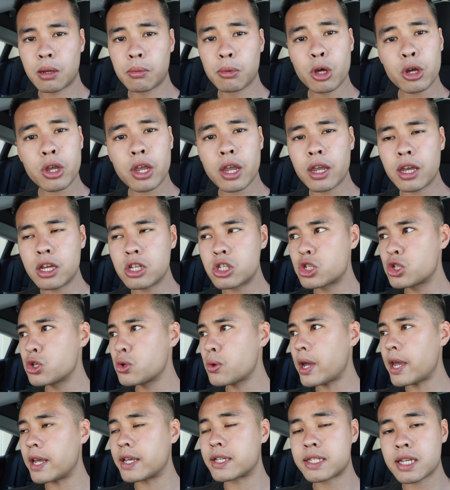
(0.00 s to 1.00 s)
I'm looking
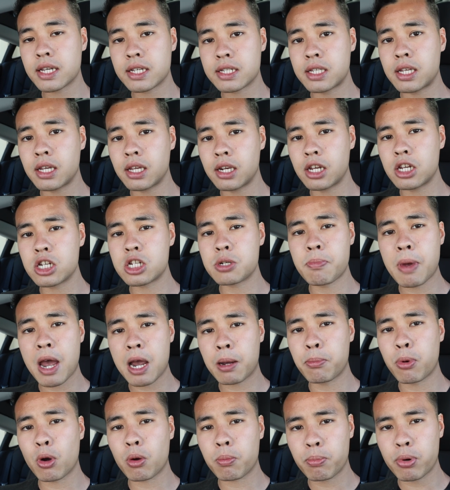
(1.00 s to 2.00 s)
into a sixteen inch
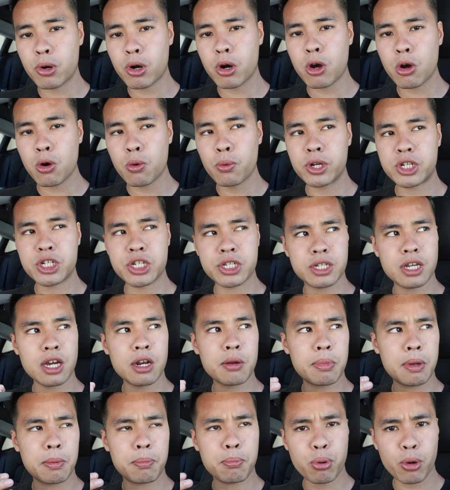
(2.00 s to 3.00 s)
MacBook Pro, which is
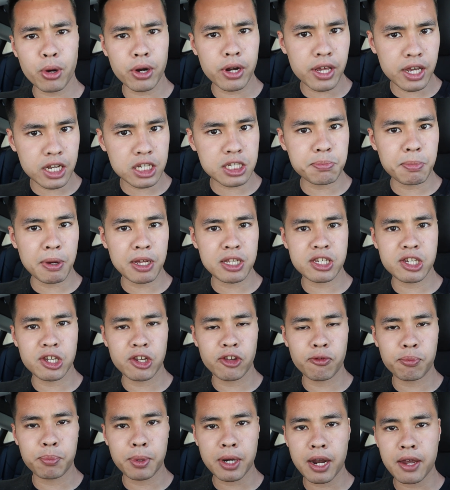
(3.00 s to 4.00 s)
gonna be pretty
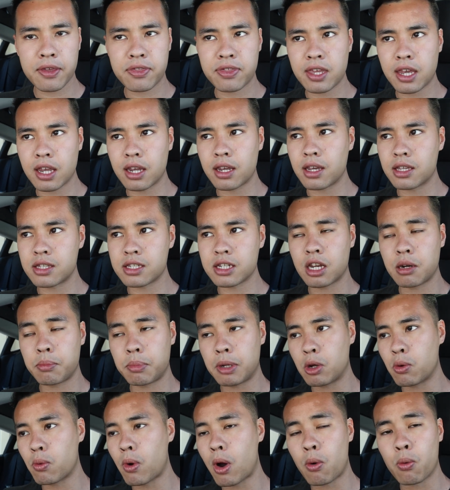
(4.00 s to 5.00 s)
expensive, but I think it's gonna
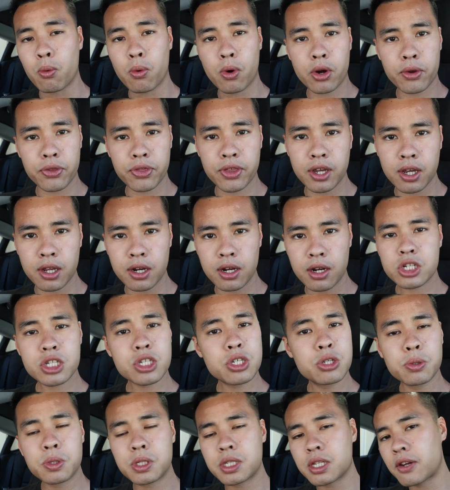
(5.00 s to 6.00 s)
be well worth it
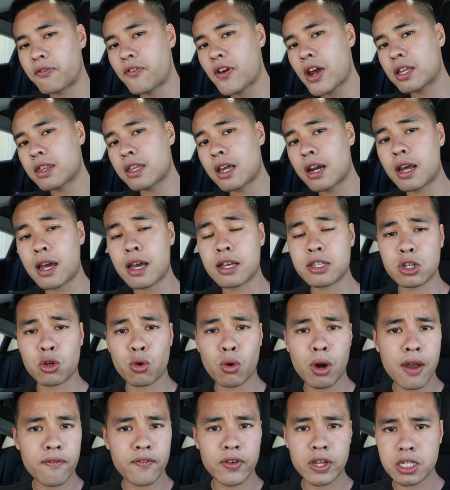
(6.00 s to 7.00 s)
just due to the fact that it has a
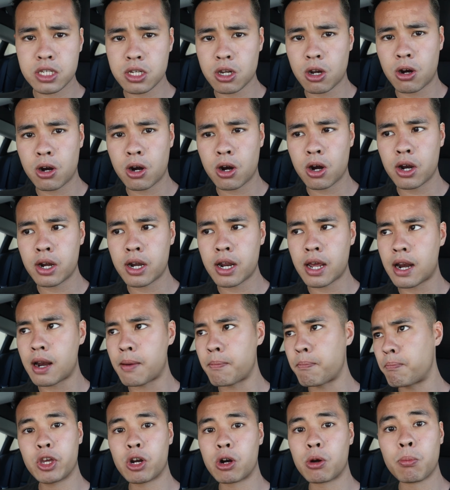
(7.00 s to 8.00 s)
graphics card
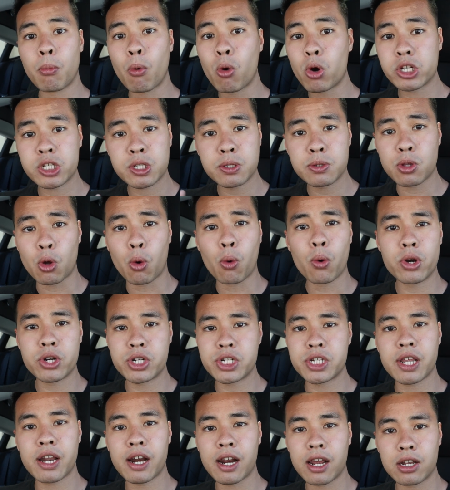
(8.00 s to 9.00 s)
and, you know, more
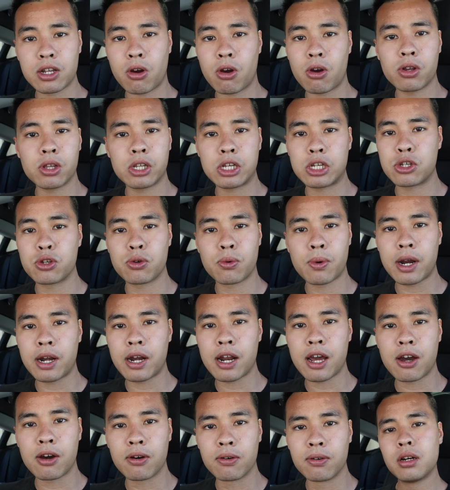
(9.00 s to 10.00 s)
storage than I currently do right
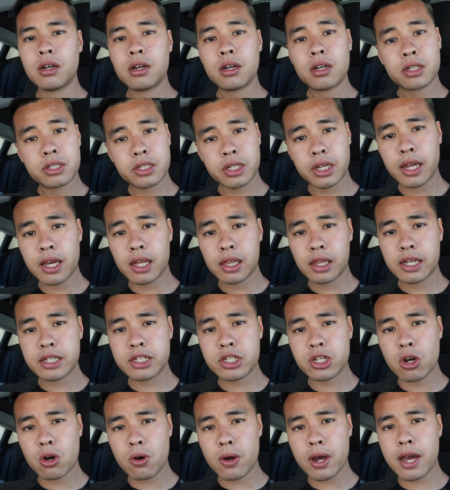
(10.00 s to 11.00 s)
now. So yeah,
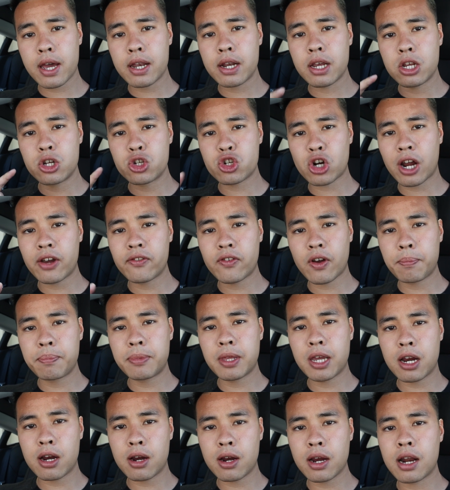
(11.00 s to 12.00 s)
let's go ahead and drive up
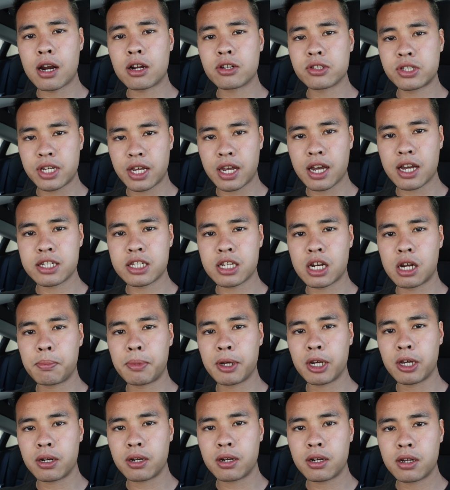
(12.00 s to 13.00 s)
there and I'll see you guys in a
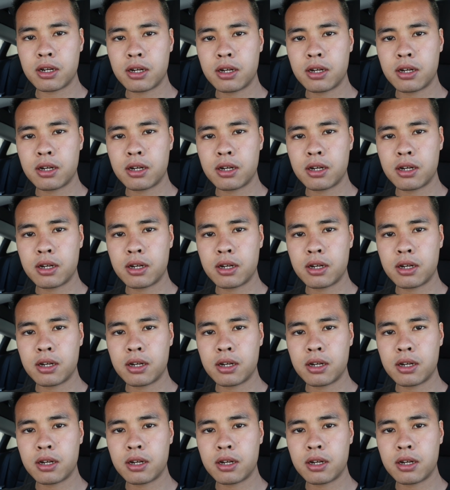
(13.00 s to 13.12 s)
bit.